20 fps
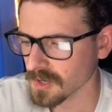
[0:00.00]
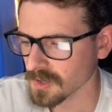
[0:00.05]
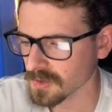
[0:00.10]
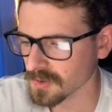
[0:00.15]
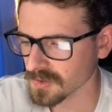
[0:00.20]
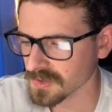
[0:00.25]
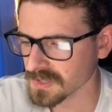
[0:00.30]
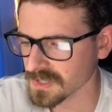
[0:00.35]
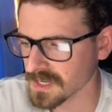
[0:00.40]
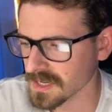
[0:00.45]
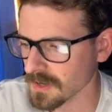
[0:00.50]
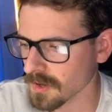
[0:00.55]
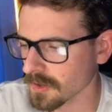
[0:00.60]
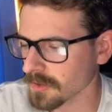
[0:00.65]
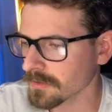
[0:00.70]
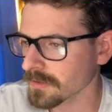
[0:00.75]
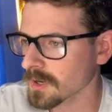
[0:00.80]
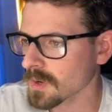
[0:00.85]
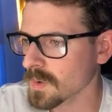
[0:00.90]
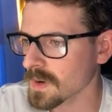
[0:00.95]
you'll see all
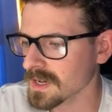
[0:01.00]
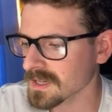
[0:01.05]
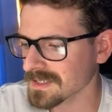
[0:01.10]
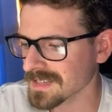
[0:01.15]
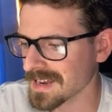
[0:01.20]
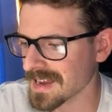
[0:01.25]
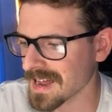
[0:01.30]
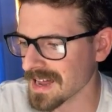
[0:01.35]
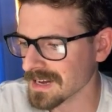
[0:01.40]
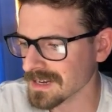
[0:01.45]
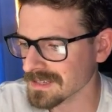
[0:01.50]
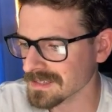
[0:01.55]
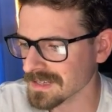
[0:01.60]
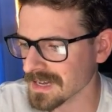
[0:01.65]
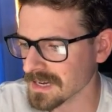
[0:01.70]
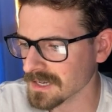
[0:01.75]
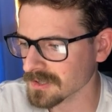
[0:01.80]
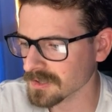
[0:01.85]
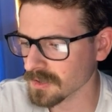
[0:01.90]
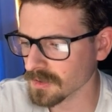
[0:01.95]
the requests that had a
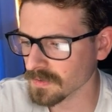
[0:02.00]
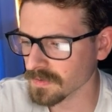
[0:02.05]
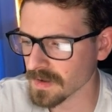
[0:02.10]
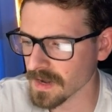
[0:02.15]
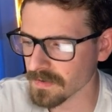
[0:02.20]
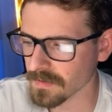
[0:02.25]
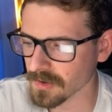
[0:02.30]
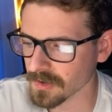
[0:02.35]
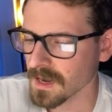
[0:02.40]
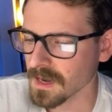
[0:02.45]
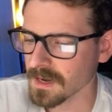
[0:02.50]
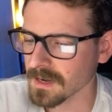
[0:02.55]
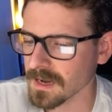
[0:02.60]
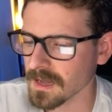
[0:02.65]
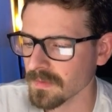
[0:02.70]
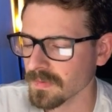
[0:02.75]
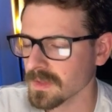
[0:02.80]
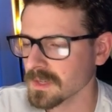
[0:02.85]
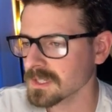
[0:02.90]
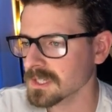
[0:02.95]
status code 500.
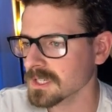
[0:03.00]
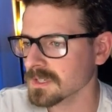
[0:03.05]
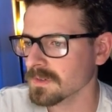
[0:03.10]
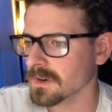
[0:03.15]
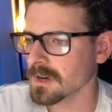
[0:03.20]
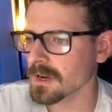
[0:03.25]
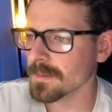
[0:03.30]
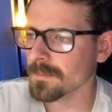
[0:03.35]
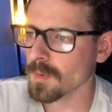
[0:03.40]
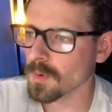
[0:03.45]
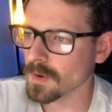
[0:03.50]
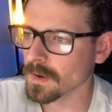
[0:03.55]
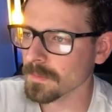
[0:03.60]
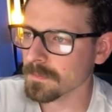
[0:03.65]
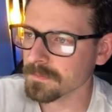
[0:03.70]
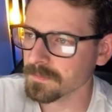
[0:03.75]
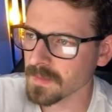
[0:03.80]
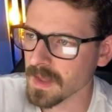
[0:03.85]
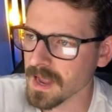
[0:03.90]
Now, this is very important.